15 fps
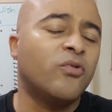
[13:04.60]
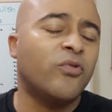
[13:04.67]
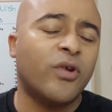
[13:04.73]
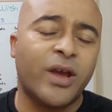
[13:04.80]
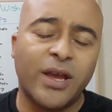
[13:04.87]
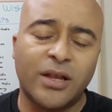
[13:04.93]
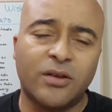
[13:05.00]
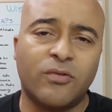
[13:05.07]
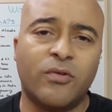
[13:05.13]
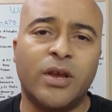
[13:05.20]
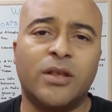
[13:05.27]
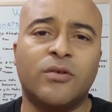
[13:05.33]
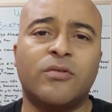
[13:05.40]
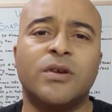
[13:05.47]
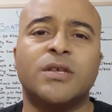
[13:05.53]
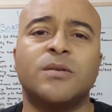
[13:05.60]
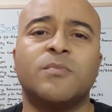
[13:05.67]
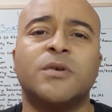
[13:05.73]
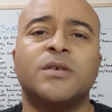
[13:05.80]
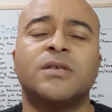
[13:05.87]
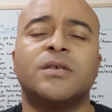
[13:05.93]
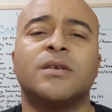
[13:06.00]
great, great
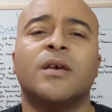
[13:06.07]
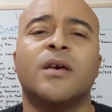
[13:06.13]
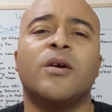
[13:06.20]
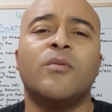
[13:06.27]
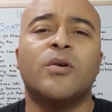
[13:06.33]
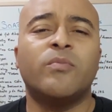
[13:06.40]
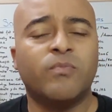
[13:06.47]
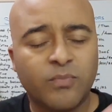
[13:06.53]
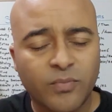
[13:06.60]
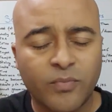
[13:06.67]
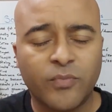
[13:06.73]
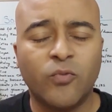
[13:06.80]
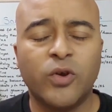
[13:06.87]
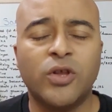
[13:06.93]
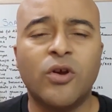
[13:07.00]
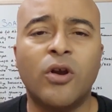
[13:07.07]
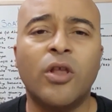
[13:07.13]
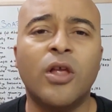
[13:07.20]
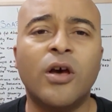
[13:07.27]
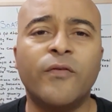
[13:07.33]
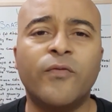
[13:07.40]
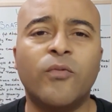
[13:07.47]
Christmas with your
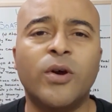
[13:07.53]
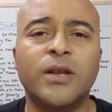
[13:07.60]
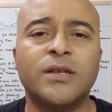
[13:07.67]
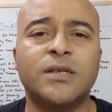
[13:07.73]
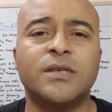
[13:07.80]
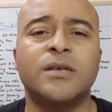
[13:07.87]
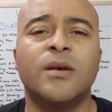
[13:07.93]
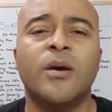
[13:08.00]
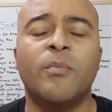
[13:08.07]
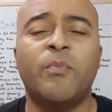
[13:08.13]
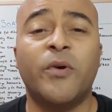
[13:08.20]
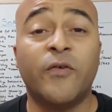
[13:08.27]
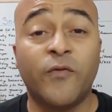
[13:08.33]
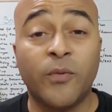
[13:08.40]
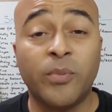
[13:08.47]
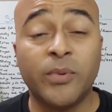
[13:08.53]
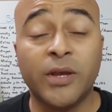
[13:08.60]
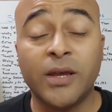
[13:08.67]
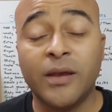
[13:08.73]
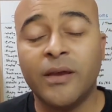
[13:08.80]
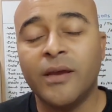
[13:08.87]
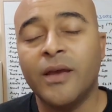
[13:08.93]
loved ones,
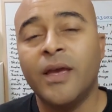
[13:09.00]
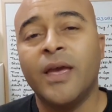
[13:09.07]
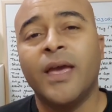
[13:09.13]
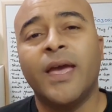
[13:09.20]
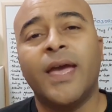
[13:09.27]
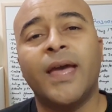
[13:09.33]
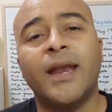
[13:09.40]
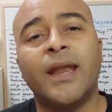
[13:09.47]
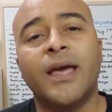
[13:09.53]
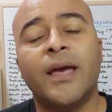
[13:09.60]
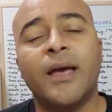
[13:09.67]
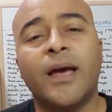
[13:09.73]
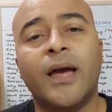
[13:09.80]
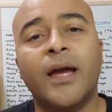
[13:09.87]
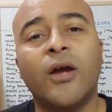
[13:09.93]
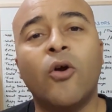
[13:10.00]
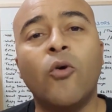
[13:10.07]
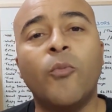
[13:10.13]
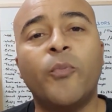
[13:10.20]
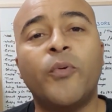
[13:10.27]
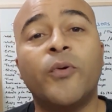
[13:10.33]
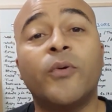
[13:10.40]
preferably. And I
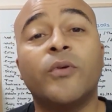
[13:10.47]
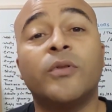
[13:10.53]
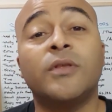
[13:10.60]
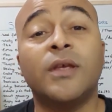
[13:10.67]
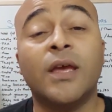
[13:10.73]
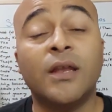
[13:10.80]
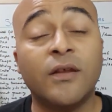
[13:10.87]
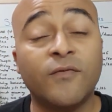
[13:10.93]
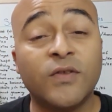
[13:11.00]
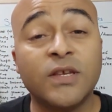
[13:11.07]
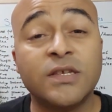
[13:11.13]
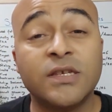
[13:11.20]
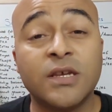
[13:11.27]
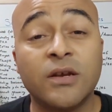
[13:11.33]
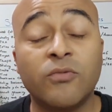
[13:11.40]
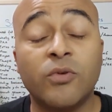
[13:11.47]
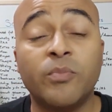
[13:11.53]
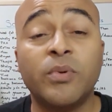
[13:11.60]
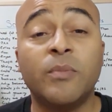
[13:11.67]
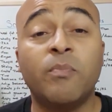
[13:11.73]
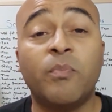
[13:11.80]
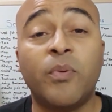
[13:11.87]
hope the end of this year will
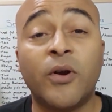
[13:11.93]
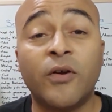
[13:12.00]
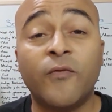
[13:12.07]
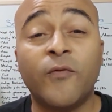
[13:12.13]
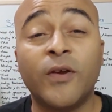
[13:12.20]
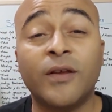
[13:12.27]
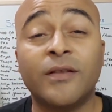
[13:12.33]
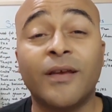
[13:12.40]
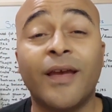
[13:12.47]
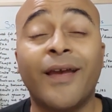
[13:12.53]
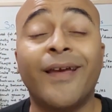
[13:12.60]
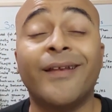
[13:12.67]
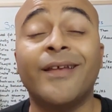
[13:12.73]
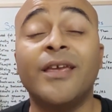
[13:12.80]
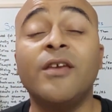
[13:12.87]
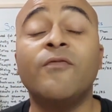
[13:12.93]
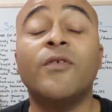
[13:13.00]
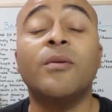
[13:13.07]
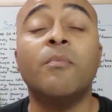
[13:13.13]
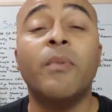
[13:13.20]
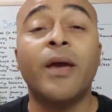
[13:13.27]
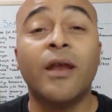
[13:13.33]
be perfect and
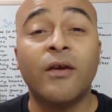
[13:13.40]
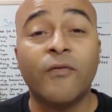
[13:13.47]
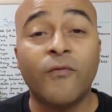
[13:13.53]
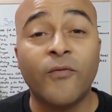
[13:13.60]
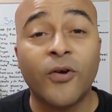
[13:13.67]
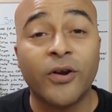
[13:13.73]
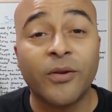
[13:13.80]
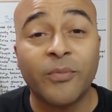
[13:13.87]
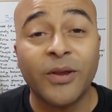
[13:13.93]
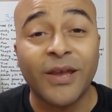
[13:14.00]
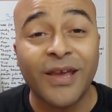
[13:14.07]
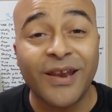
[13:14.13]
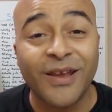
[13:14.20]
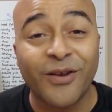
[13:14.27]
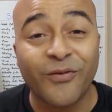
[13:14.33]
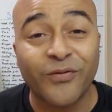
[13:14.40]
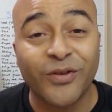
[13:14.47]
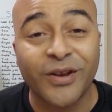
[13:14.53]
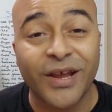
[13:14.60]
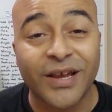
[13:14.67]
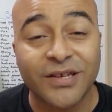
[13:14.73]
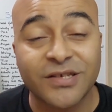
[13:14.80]
even better for the beginning of the
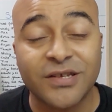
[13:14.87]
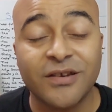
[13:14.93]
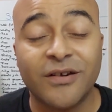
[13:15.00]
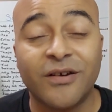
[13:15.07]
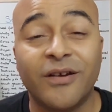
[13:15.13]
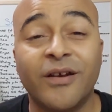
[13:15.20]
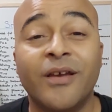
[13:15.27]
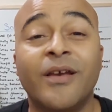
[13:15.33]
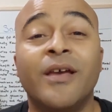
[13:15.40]
next year.